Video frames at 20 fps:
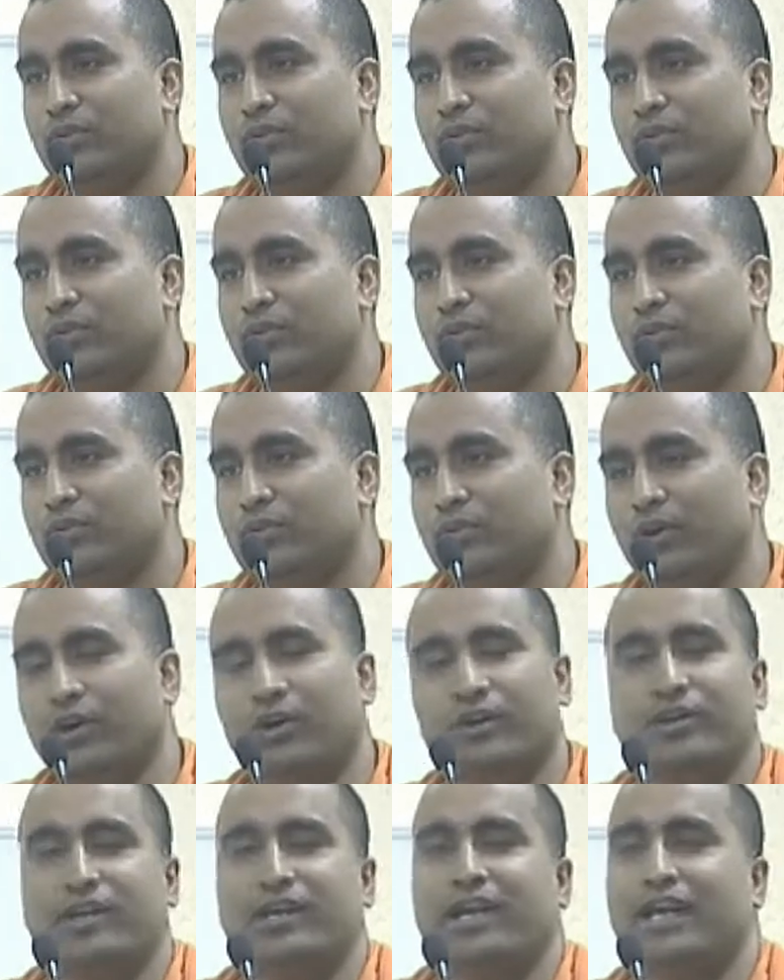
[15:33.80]
Or as
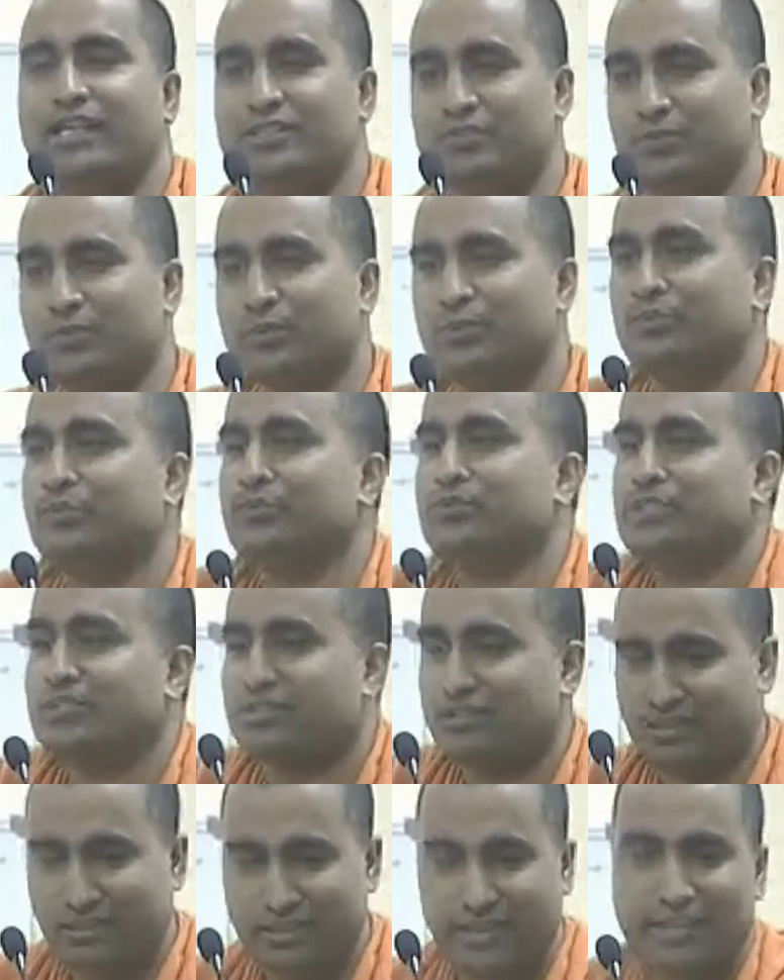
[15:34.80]
we would like
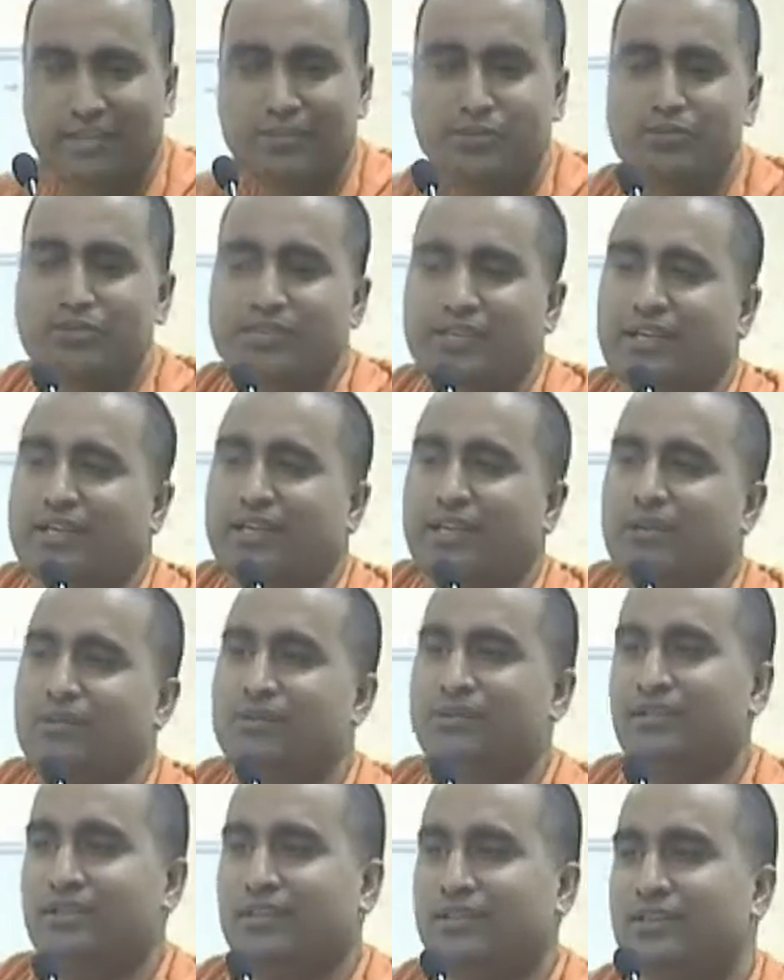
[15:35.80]
to say now,
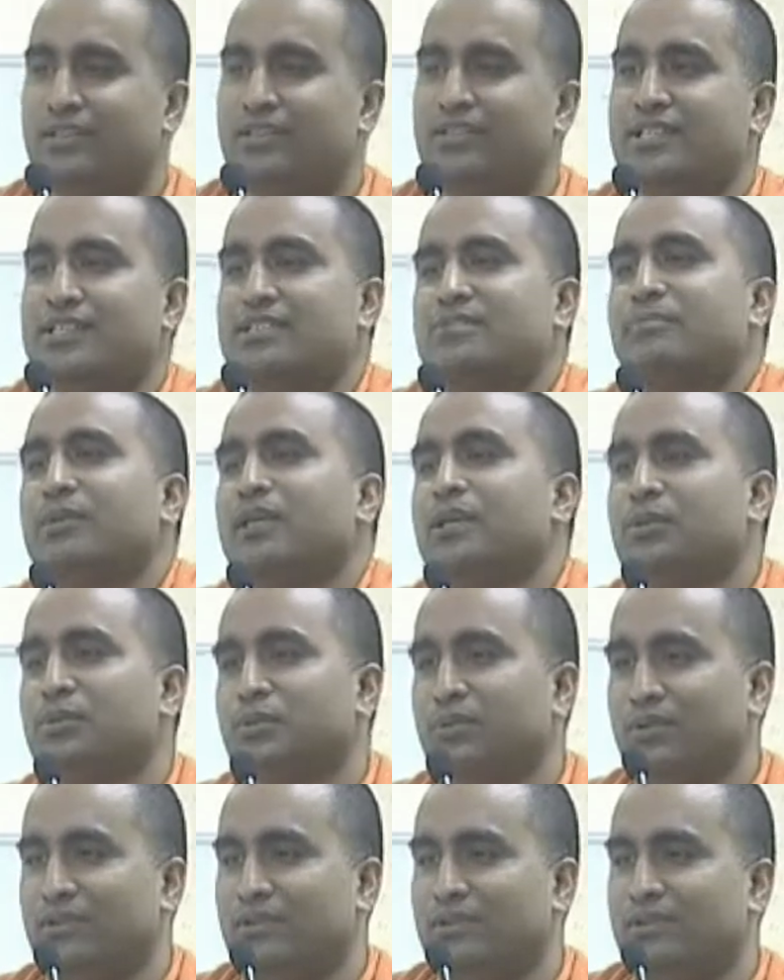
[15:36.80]
just be cool,
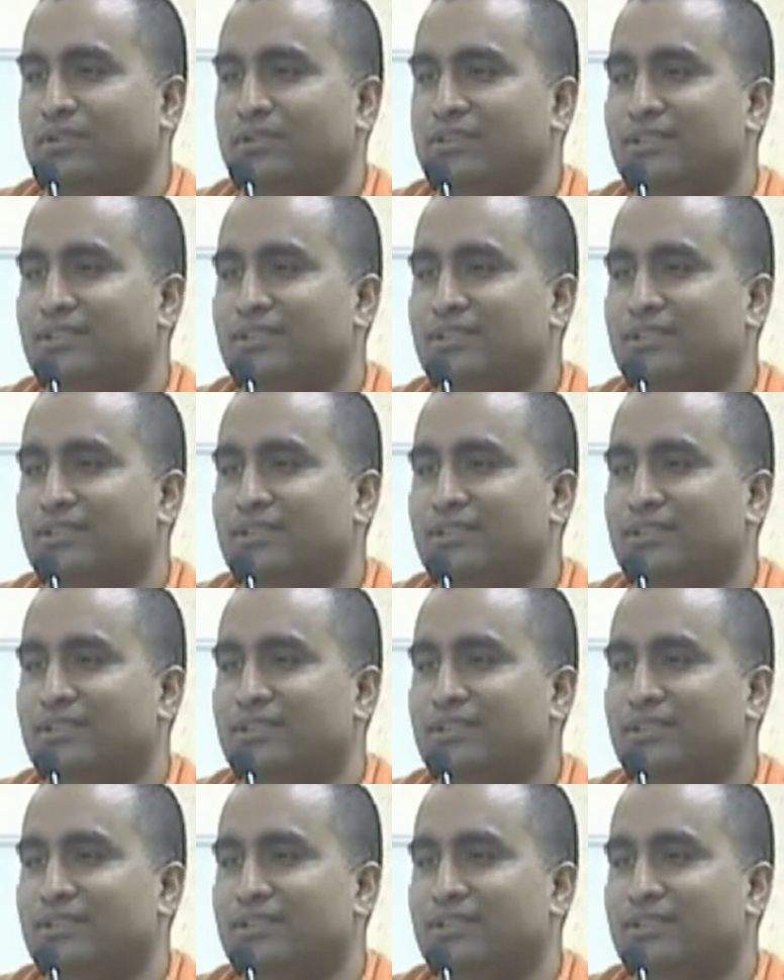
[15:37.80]
chill.